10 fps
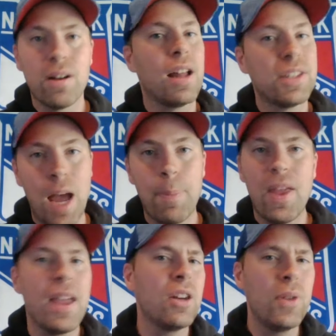And on top of
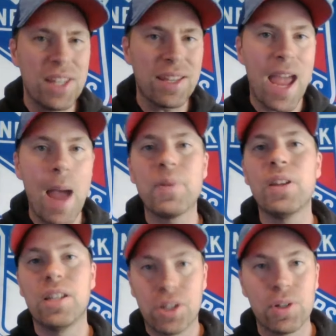that, you know, he's the
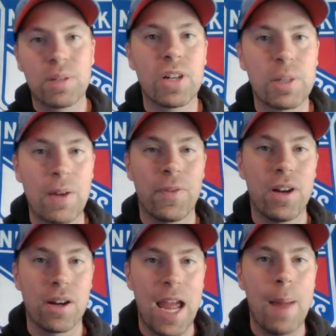captain. You show some respect for
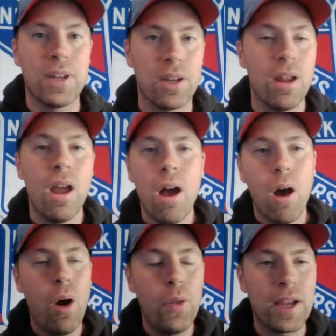your captain and
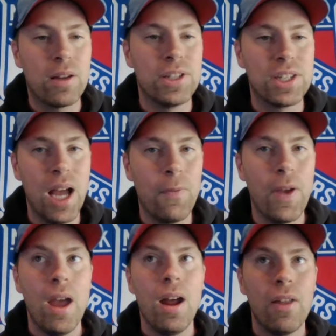all that good stuff.
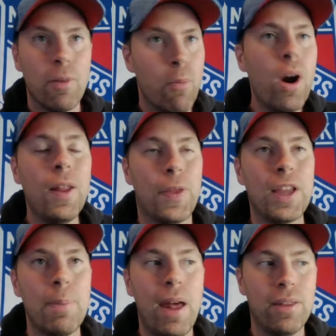The more I think
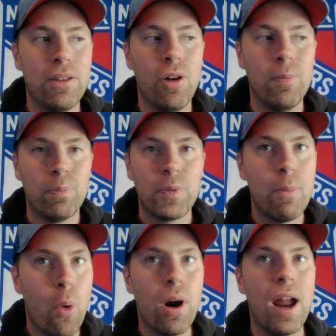about it, though, the
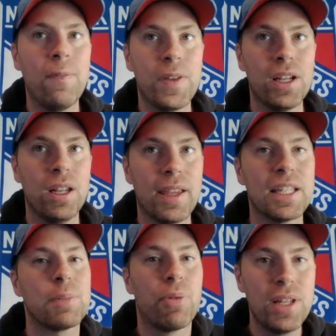more I feel like
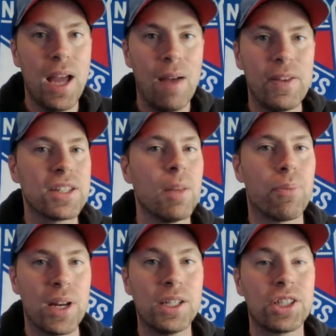it's pretty obvious that
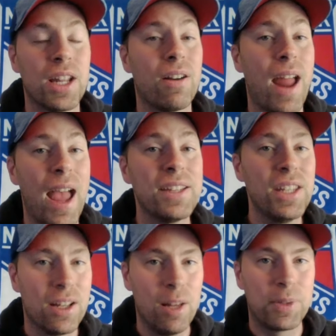Braden Schneider has
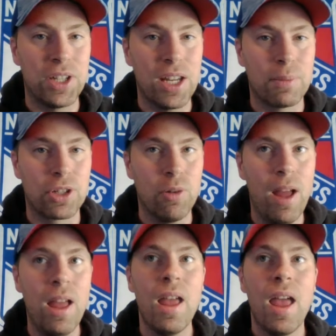eclipsed Jacob
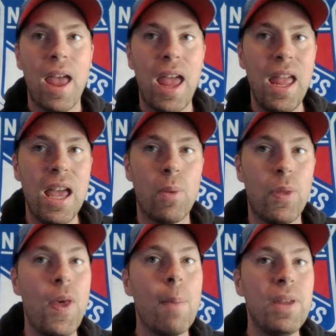Trouba. And with
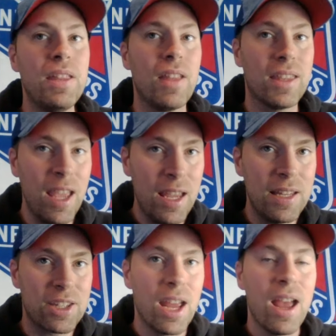that being the
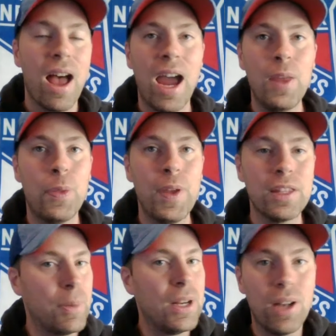case, I think
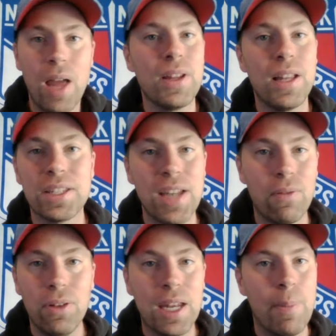that Peter Laviolette's not
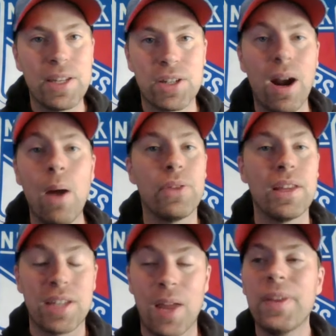really going to mess around with
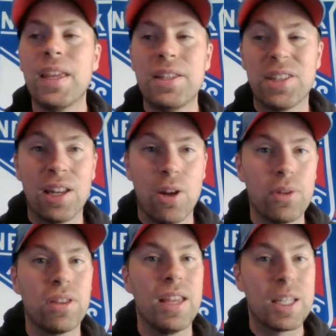this. I think he's going to go with
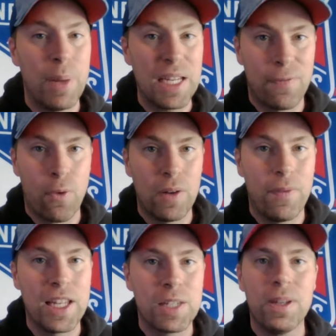his best four
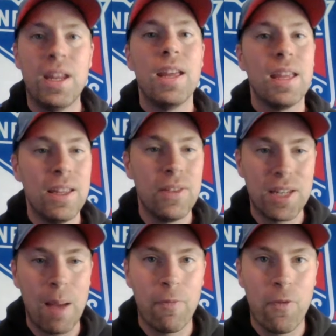defensemen in the
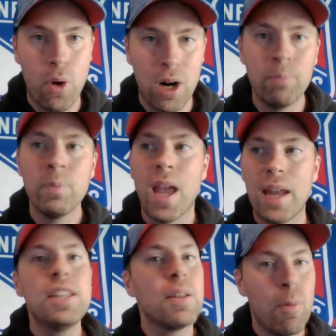top four, and
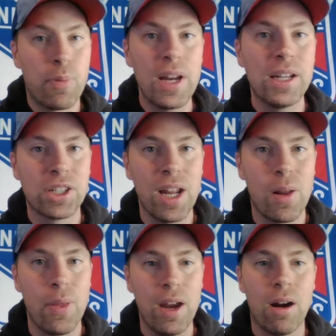he's going to put Braden Schneider
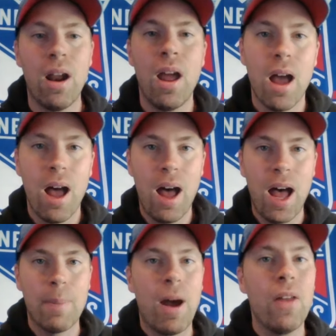there
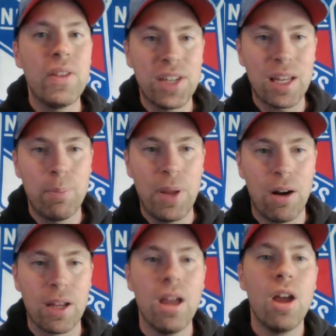on the second
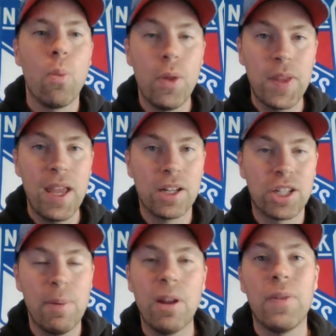pairing with
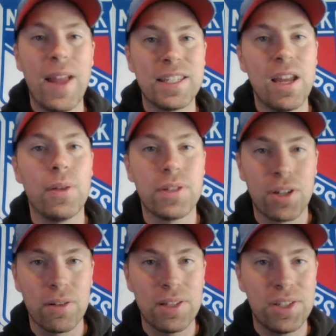Keandre Miller. That's how they'll
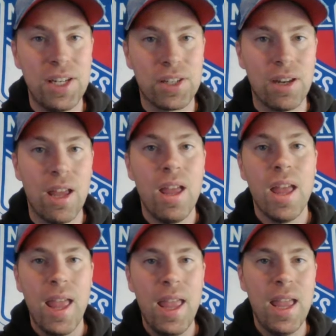start the season.
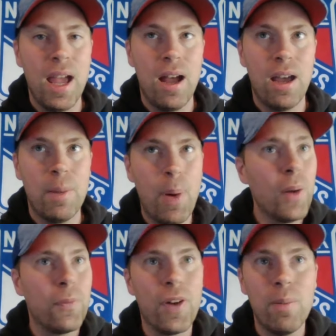And
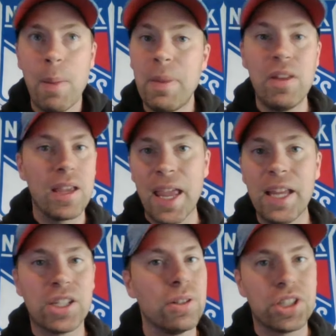apart from maybe the
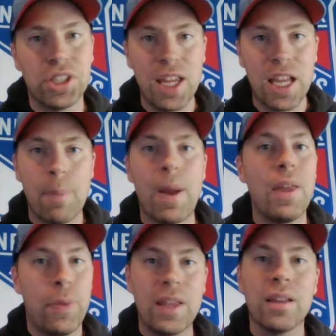occasional shakeup, I
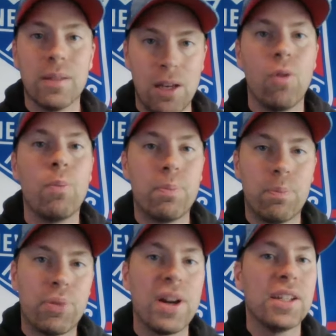think, you know,
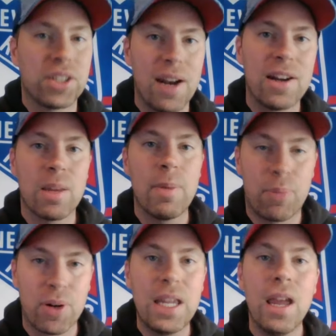Braden Schneider's going to be
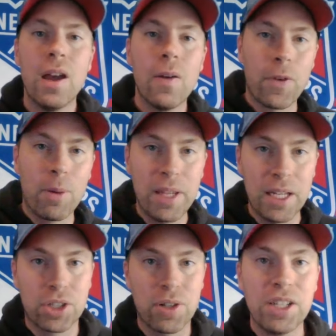pretty firmly
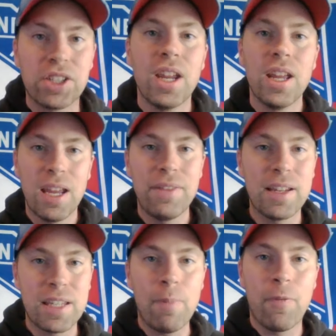entrenched in
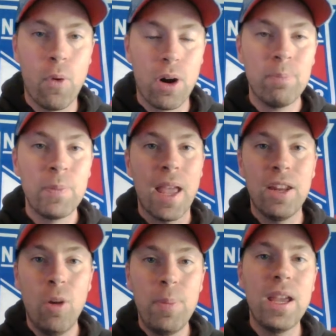that top four, and
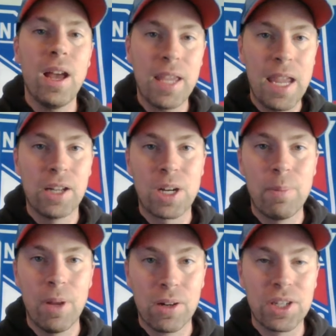he'll be Keandre
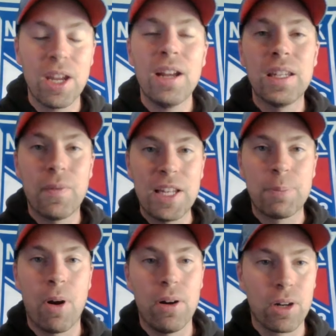Miller's defense
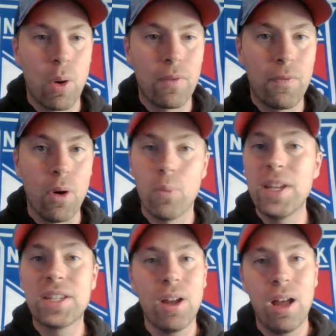partner going forward. We
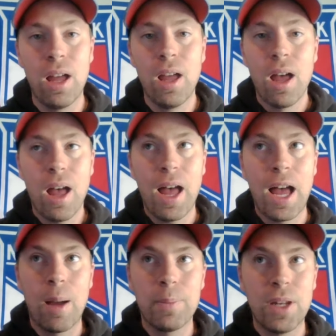saw
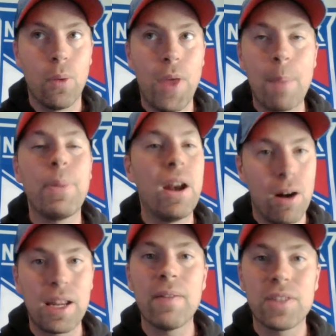that
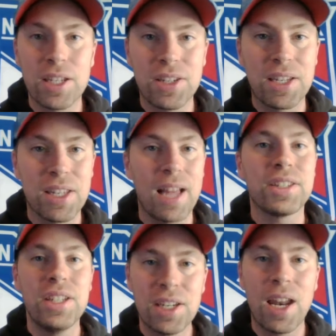pairing have success last
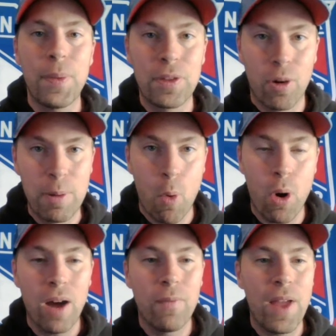season. I think there will be
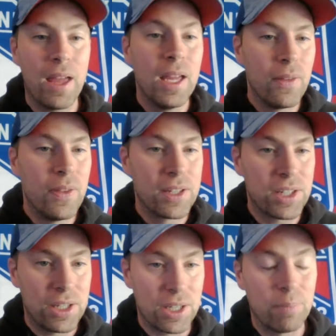more of that this
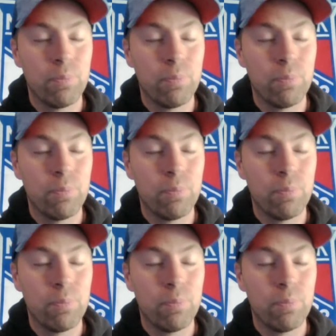season.